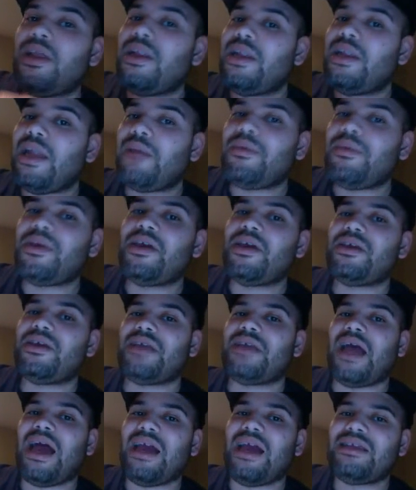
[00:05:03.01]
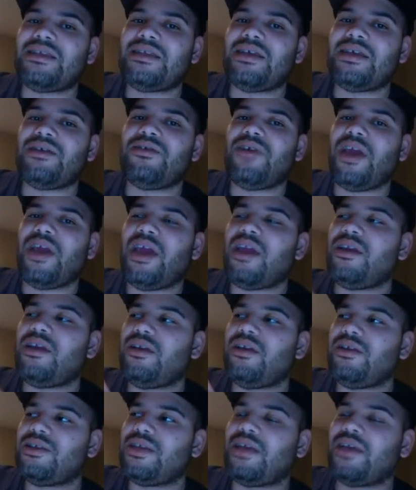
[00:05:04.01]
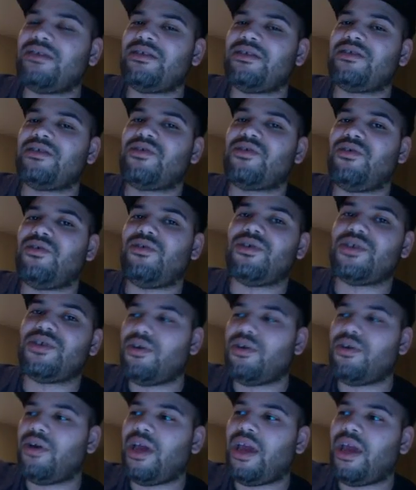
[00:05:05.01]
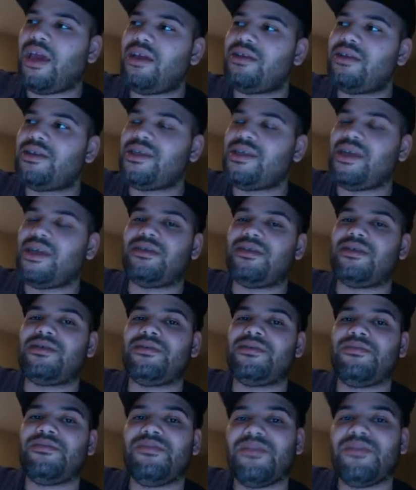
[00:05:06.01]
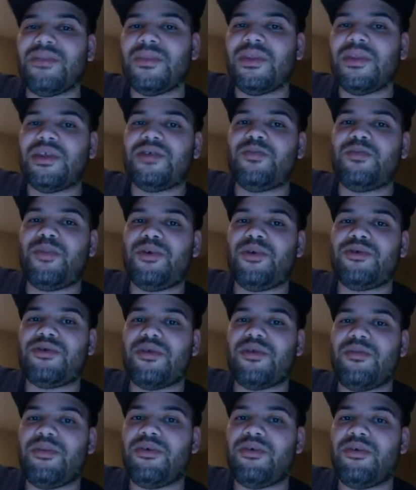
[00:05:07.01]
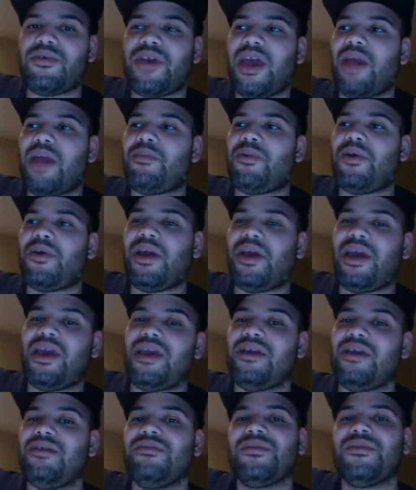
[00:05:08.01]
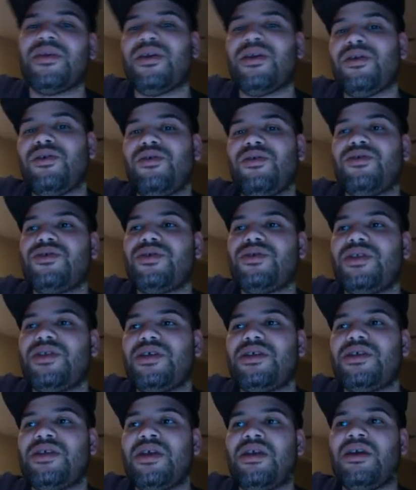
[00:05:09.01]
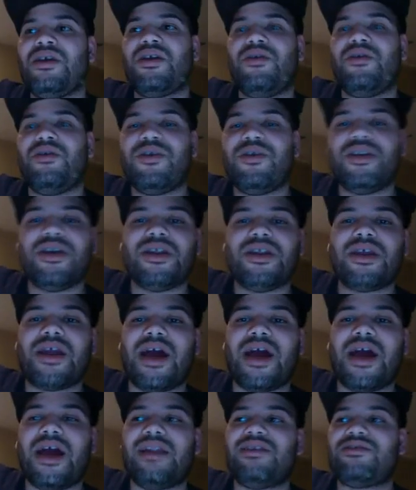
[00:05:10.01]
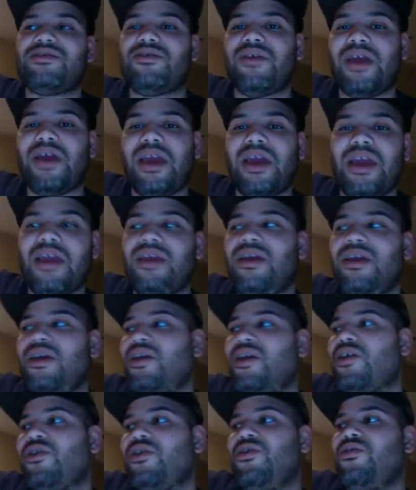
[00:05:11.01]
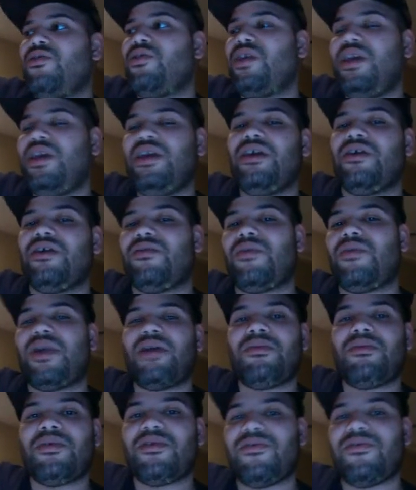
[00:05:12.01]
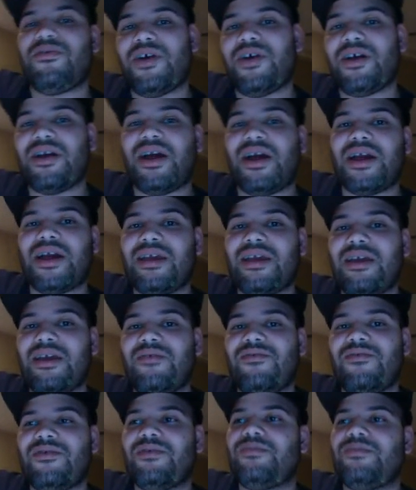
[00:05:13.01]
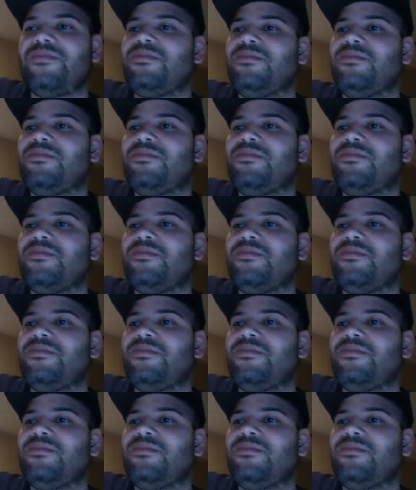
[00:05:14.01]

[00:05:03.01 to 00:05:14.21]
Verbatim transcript: Not because I tell you, hey, take this course or hey, take this this bullshit boot camp or hey, go to this community college or hey, go here, whatever the fuck I give you